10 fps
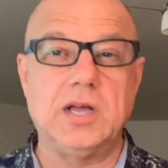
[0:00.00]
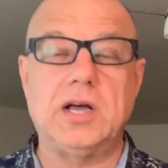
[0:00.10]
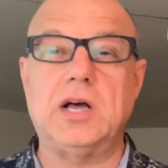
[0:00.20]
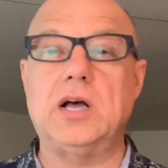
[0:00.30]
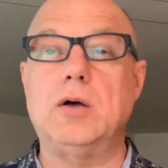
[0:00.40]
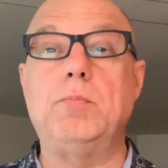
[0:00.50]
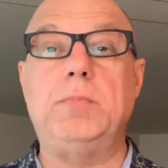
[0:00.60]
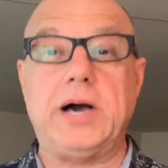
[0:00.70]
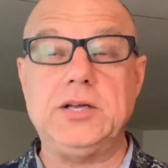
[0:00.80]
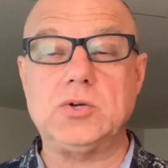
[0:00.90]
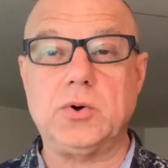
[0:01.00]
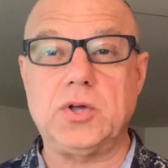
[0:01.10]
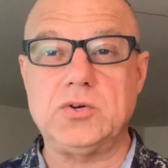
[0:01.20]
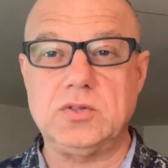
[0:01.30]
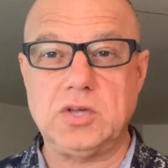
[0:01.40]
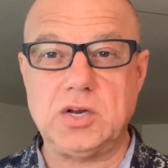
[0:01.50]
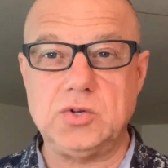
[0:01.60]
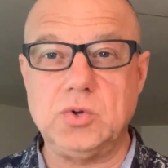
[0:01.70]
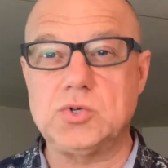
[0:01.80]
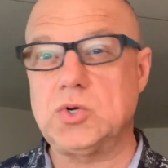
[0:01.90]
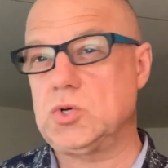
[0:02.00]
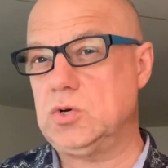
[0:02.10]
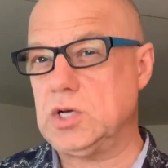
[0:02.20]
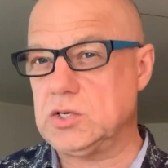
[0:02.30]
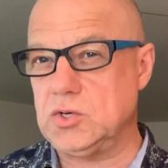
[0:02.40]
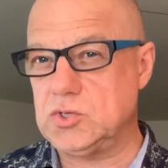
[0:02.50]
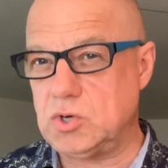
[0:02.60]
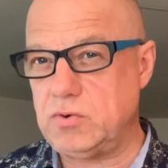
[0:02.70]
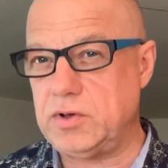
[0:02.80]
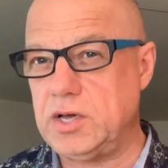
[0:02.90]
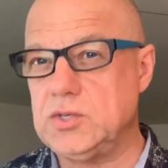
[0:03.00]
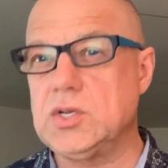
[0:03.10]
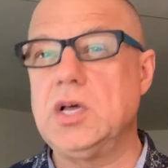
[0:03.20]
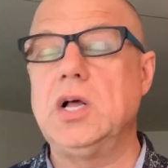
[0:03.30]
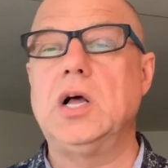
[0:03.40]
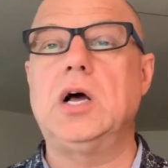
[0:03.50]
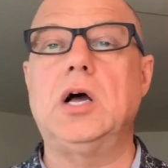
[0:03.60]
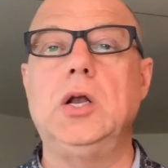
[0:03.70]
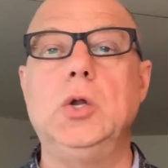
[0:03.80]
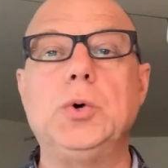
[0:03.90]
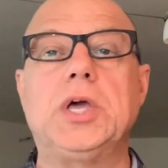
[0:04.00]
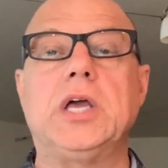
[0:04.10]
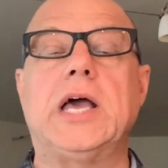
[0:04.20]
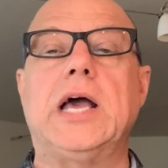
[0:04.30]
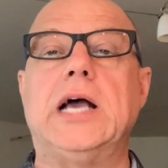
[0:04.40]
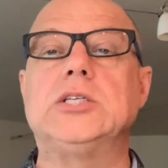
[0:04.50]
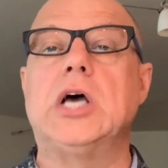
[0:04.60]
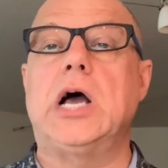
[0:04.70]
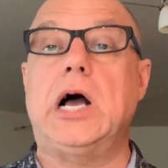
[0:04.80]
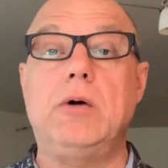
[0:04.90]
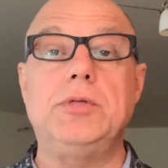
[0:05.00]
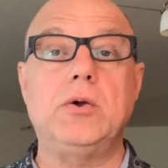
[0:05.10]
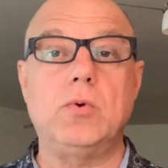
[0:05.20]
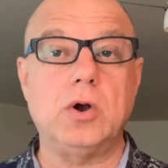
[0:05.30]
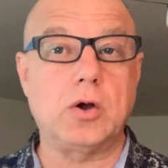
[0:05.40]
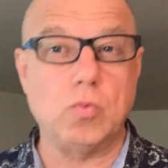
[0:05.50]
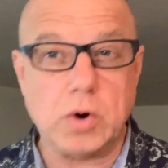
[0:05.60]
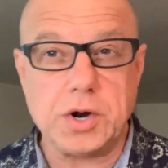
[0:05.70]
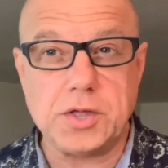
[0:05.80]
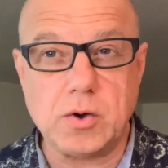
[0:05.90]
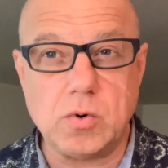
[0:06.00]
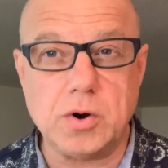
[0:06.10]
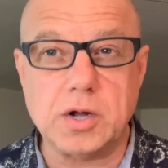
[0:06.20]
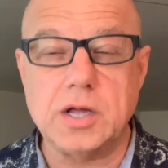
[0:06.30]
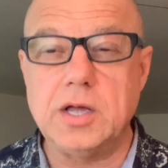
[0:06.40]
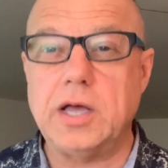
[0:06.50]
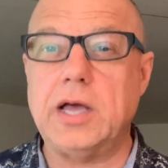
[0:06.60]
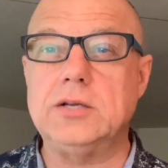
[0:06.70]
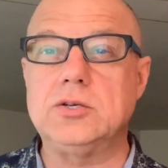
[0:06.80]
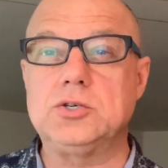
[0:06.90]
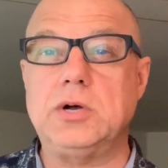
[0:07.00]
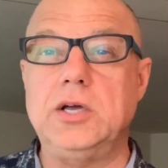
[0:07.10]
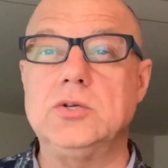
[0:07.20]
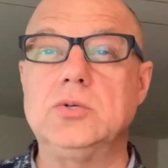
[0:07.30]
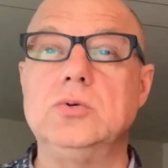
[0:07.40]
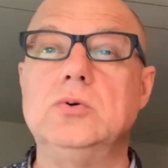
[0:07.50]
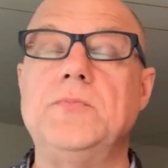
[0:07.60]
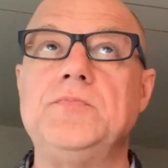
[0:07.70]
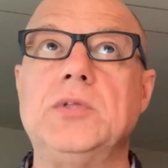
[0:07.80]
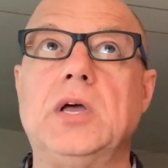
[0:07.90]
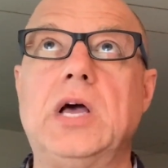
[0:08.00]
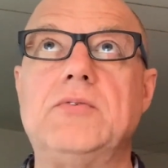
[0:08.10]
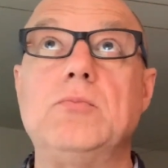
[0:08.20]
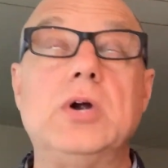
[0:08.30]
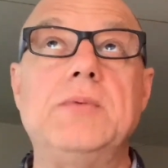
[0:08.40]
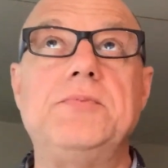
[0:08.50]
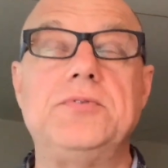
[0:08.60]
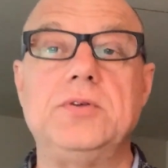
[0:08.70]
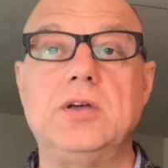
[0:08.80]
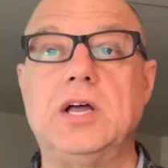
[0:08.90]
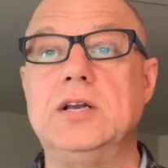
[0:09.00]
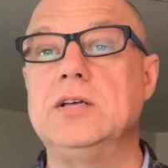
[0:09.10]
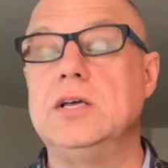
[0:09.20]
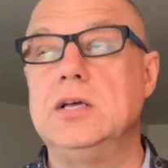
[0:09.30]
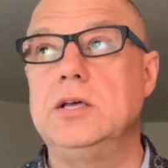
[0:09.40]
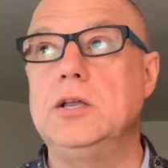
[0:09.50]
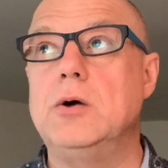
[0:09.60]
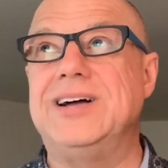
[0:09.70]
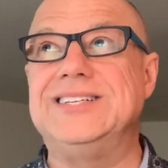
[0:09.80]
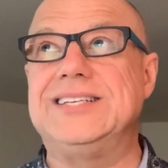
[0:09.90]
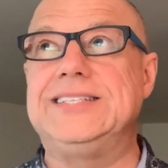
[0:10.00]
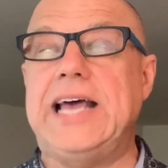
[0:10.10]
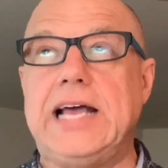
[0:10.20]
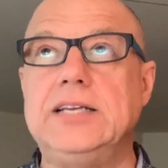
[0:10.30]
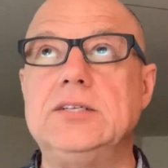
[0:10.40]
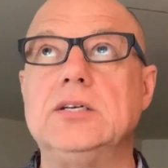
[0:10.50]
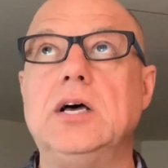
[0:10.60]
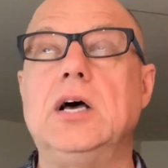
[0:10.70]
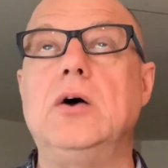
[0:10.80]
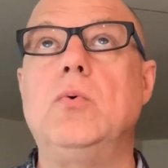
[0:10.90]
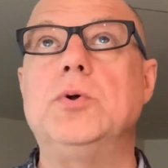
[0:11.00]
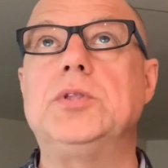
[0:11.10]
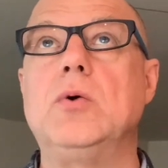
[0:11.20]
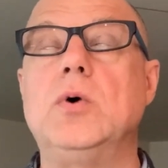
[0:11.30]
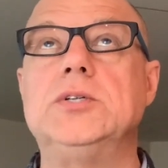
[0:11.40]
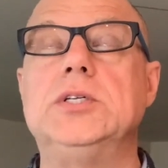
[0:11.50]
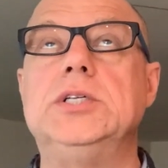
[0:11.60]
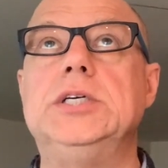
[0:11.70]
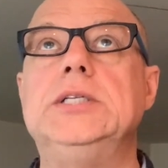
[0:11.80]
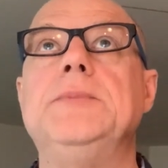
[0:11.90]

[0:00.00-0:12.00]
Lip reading: By talking to the end users, conducting surveys, looking at how they work, where they work, and trying to have more empathy and understand what they want and need,